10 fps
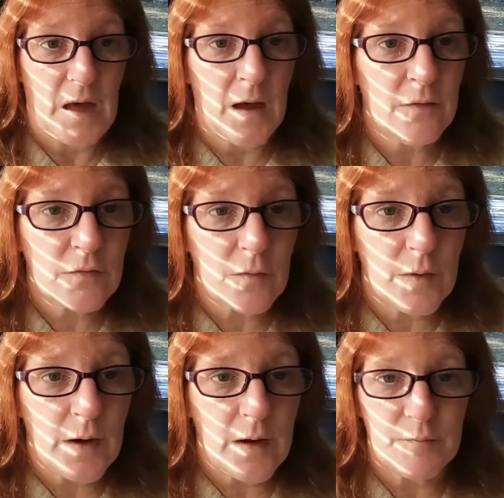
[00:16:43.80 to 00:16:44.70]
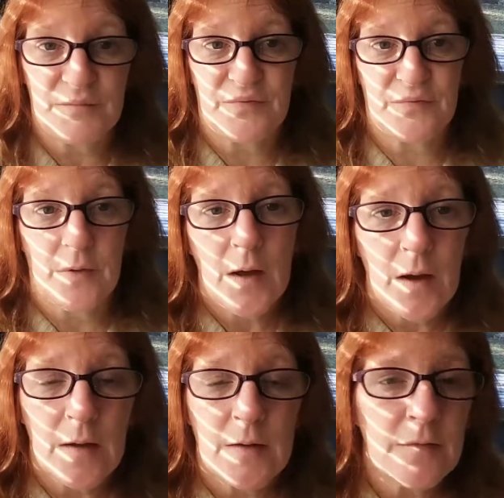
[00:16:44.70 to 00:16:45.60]
Ask away.
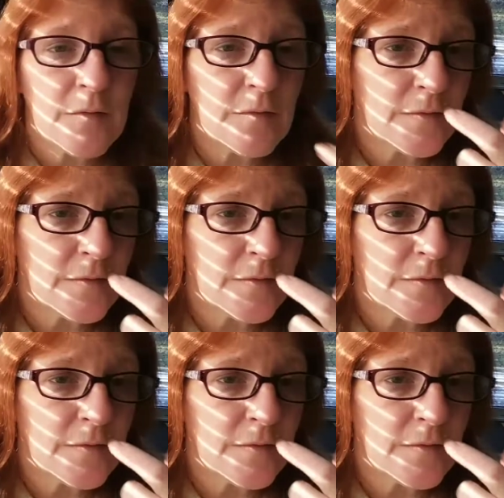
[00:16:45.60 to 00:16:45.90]
Unless it's